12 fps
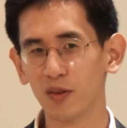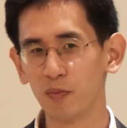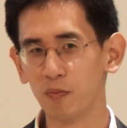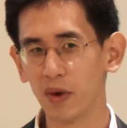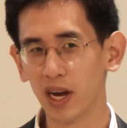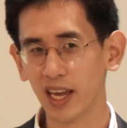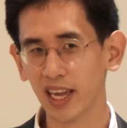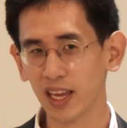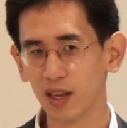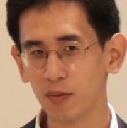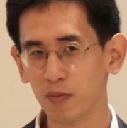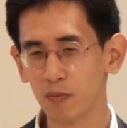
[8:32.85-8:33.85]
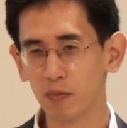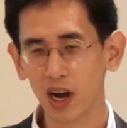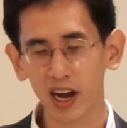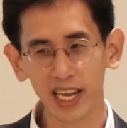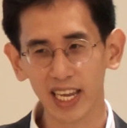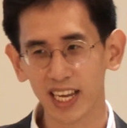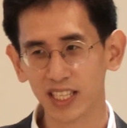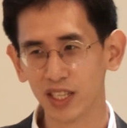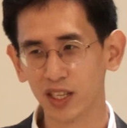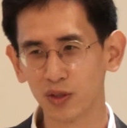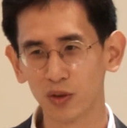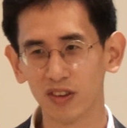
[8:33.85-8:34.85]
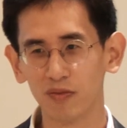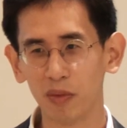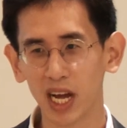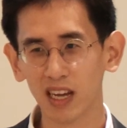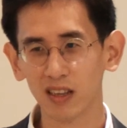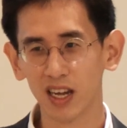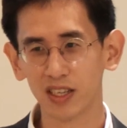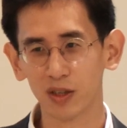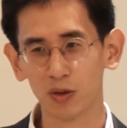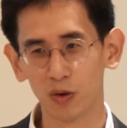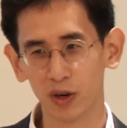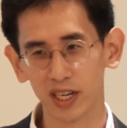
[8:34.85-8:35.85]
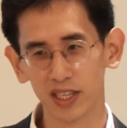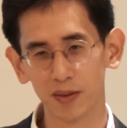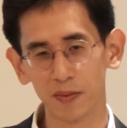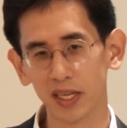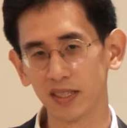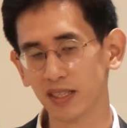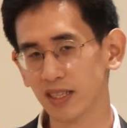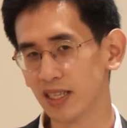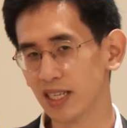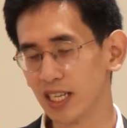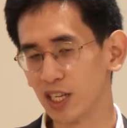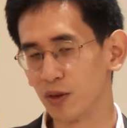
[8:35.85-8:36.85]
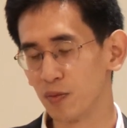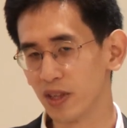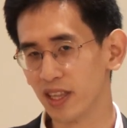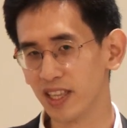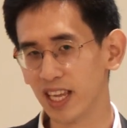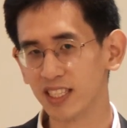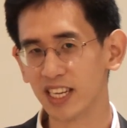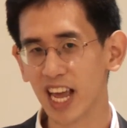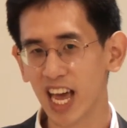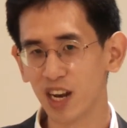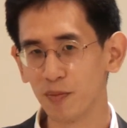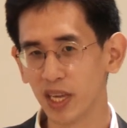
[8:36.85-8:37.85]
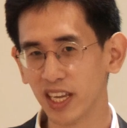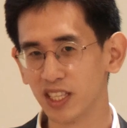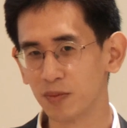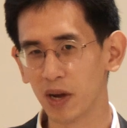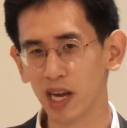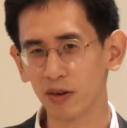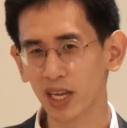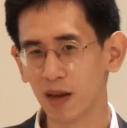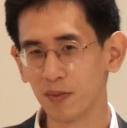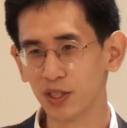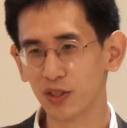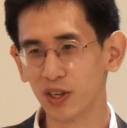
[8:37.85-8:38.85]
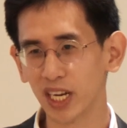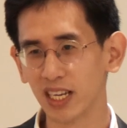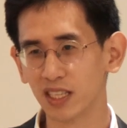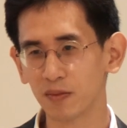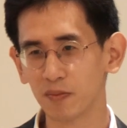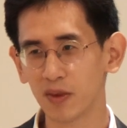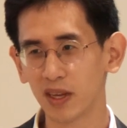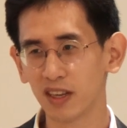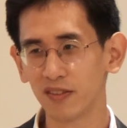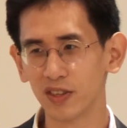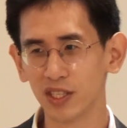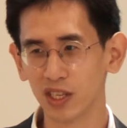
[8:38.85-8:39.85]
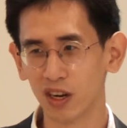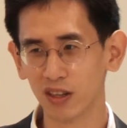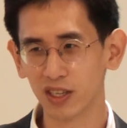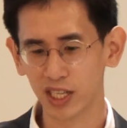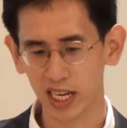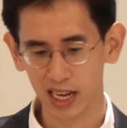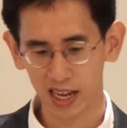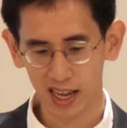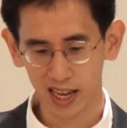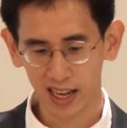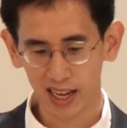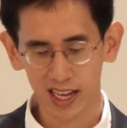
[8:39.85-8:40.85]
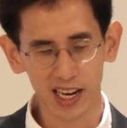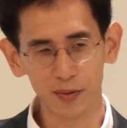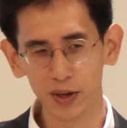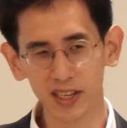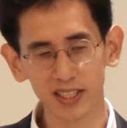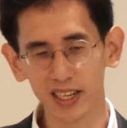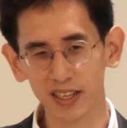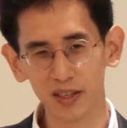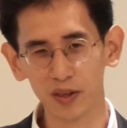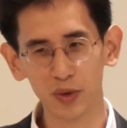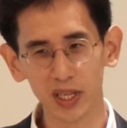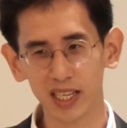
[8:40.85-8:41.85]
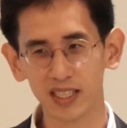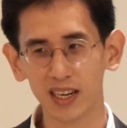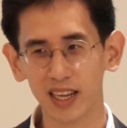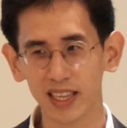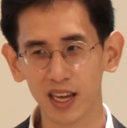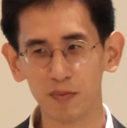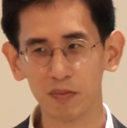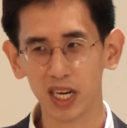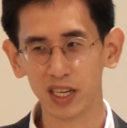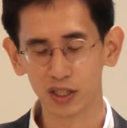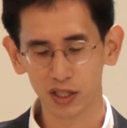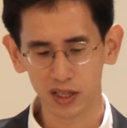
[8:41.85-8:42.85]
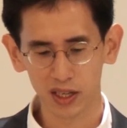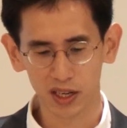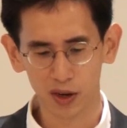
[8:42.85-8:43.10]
my body as a sort of biological organism, as its anatomy, its biochemistry, its physiology. And I realized that it really is not that much.